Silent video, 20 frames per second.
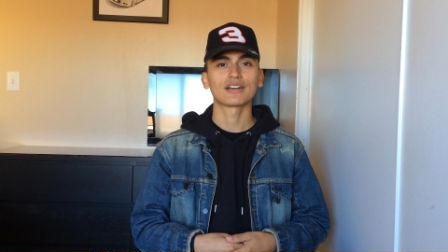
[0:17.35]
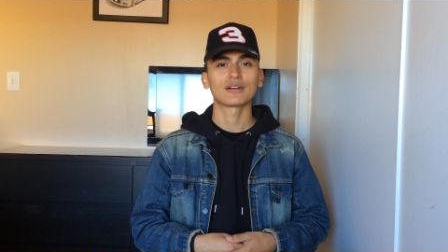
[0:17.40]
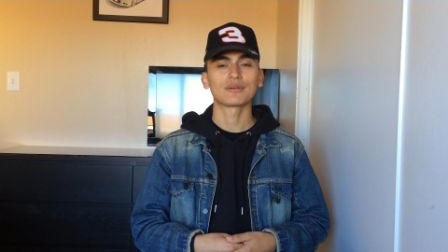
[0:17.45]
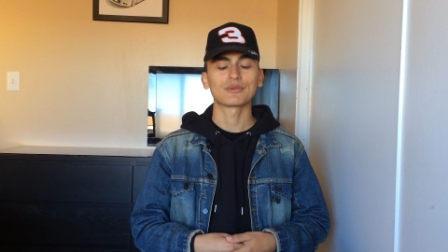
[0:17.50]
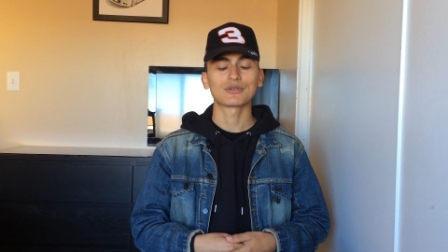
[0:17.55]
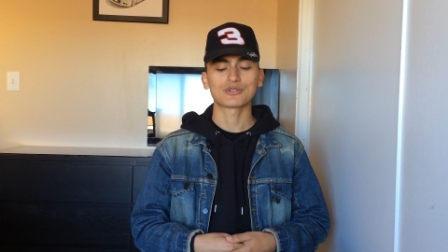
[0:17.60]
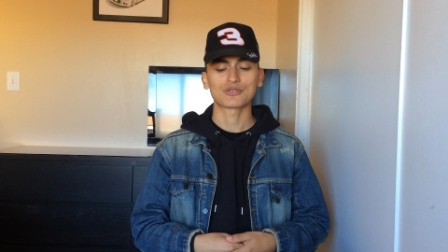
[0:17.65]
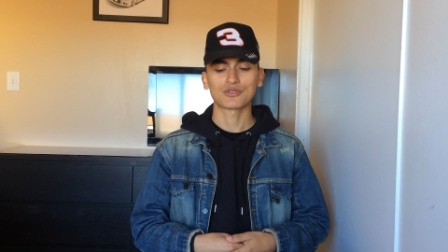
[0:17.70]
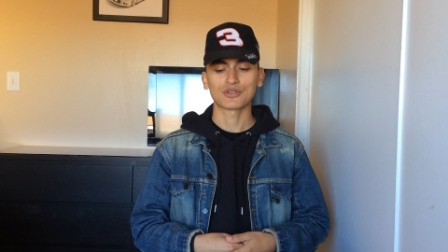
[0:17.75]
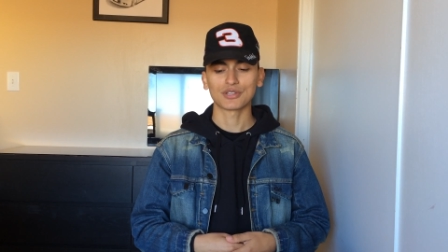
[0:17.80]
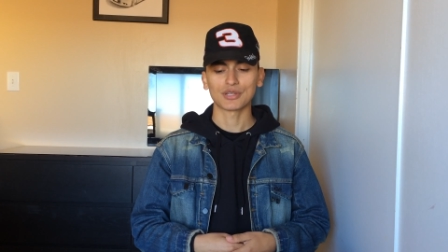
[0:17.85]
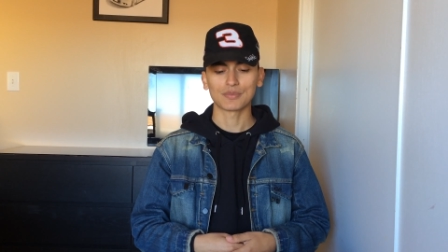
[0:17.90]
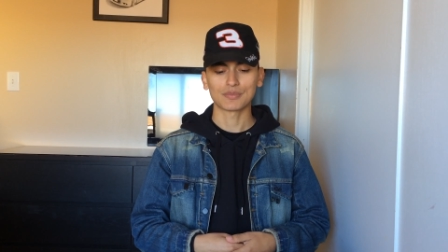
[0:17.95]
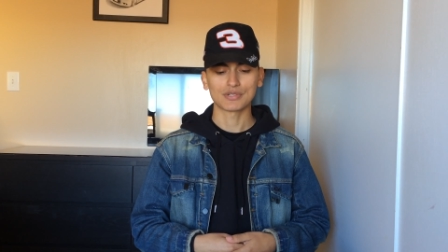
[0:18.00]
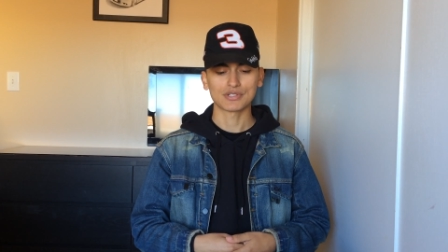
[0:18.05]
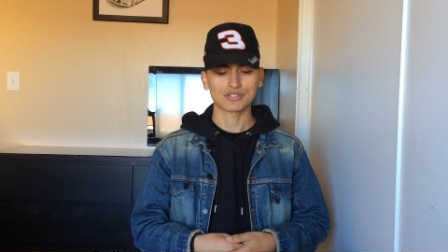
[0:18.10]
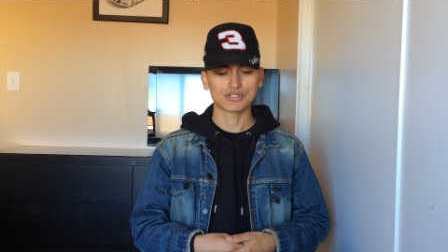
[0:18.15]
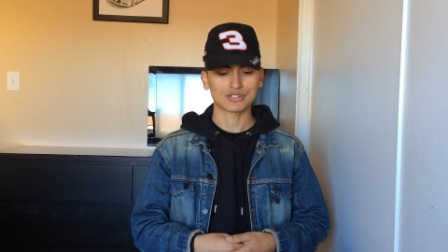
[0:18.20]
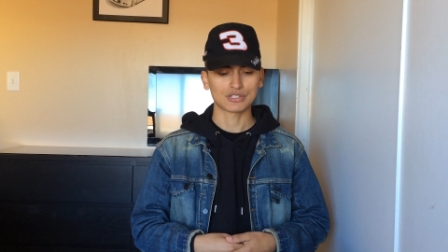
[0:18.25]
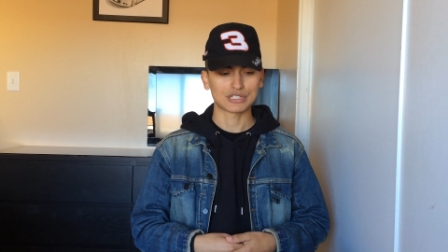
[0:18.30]
which really
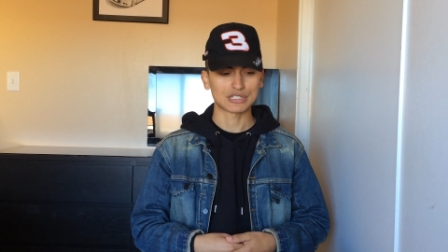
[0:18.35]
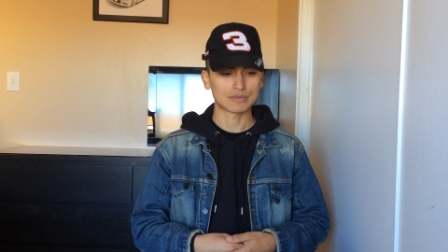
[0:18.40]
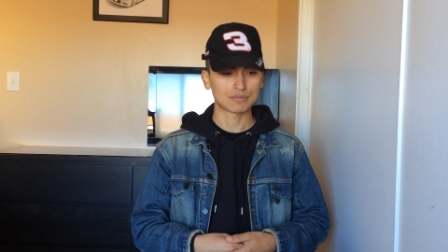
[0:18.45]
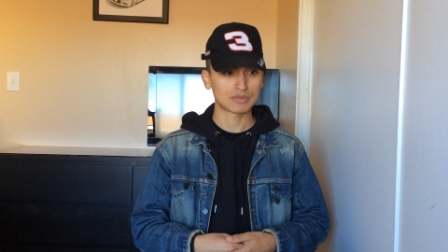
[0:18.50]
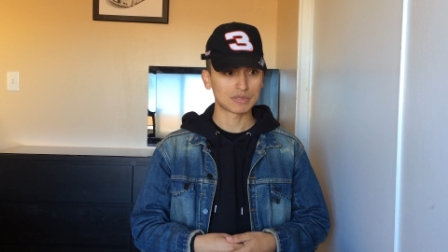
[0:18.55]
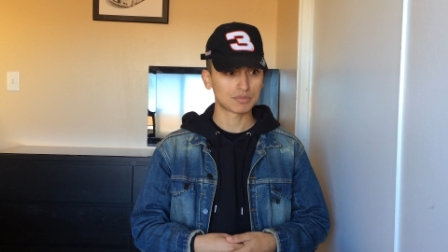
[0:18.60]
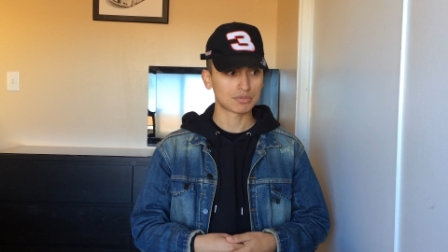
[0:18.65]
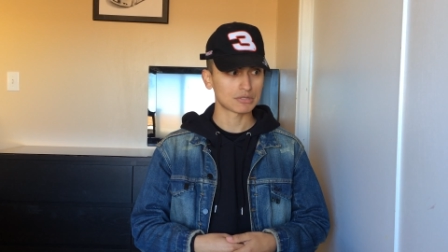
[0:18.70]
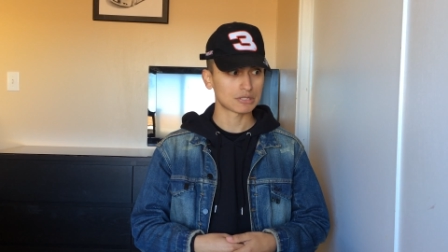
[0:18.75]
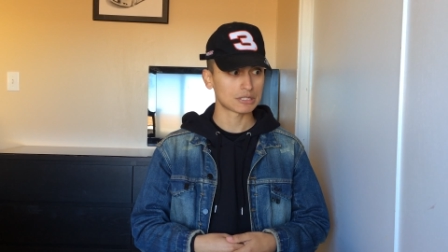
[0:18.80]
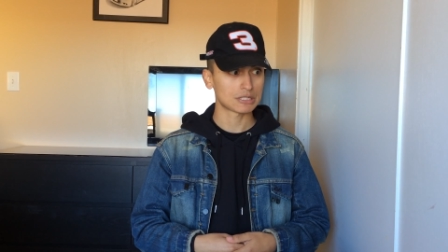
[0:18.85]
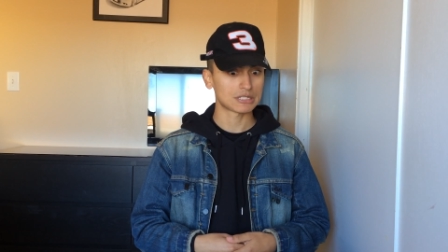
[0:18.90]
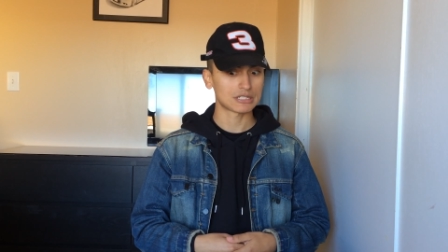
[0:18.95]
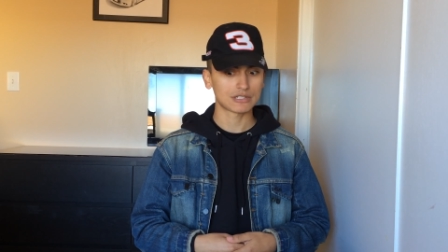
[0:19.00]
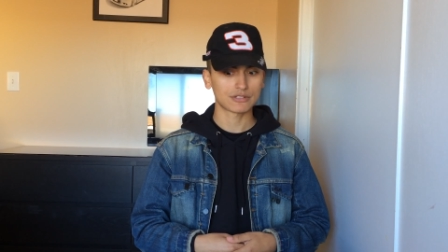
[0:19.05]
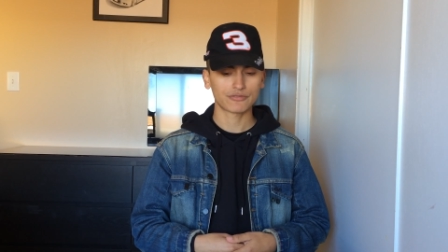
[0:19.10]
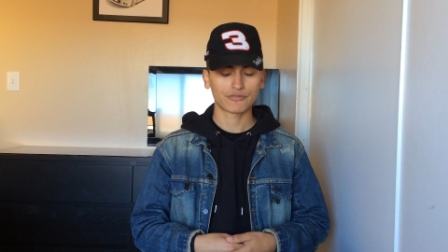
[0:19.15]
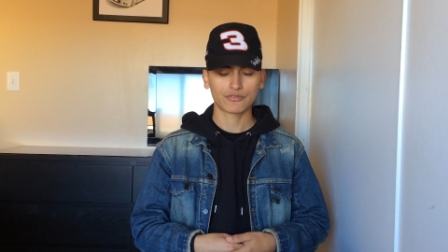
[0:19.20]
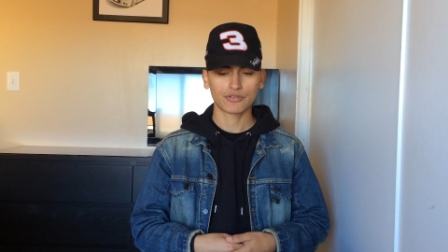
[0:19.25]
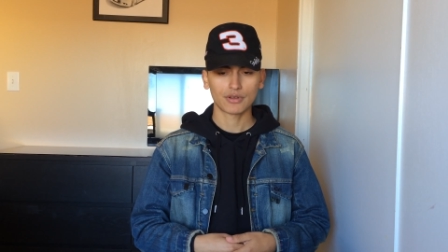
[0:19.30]
pissed a lot of people
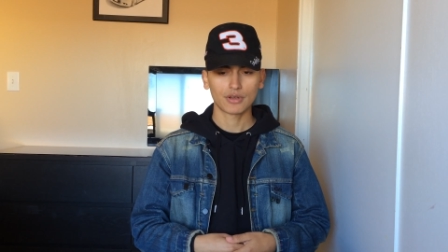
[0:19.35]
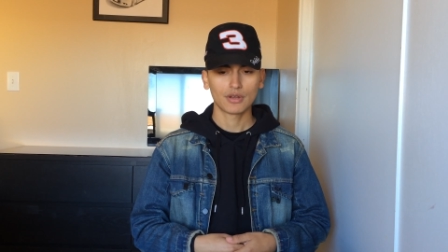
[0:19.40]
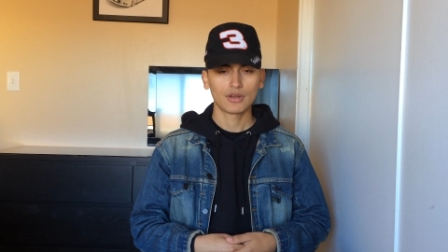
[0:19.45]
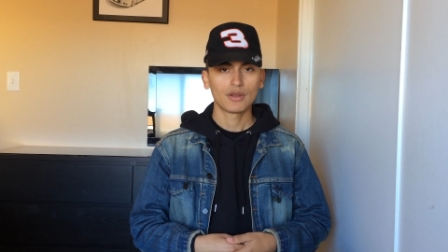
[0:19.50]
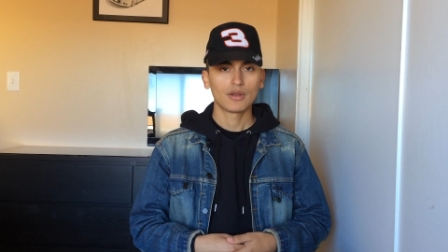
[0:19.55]
off.